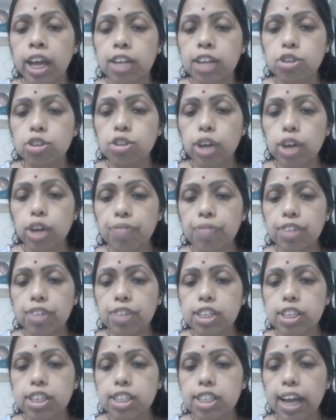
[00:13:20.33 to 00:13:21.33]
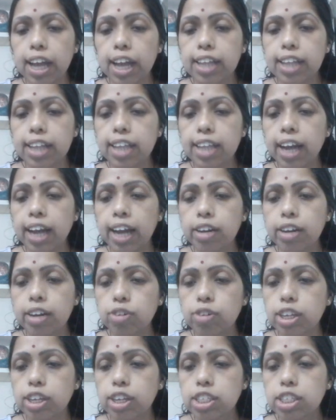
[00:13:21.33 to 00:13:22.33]
So if it is like that, you
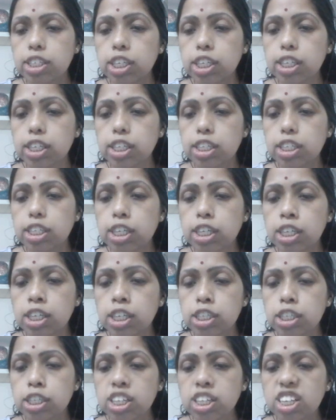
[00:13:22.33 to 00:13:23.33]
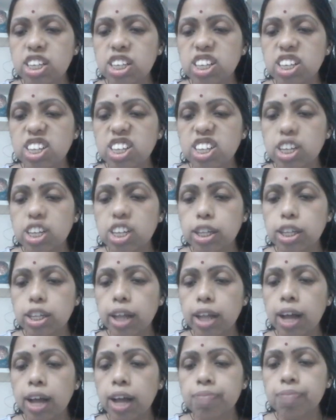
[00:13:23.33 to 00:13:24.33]
can see this is
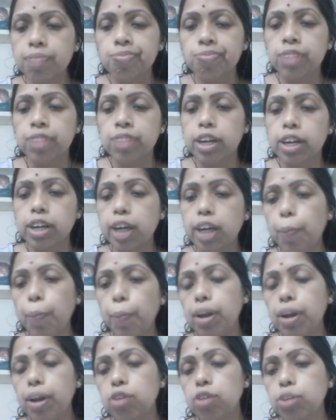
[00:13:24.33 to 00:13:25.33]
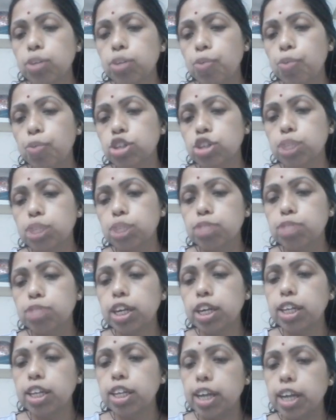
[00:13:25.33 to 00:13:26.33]
the double on the positive side
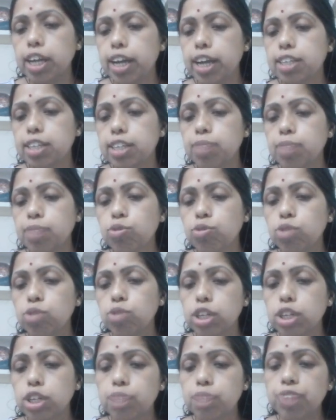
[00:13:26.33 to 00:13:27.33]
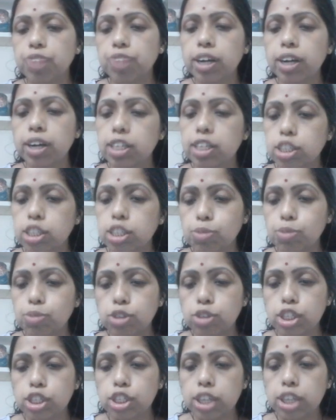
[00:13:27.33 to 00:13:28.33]
and the negative side, two different
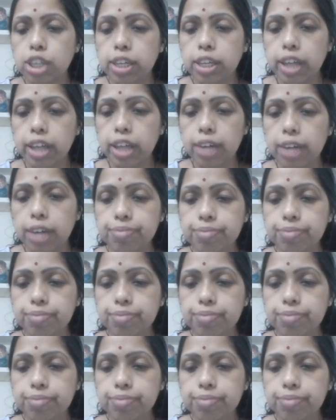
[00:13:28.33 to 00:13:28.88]
distributions are there.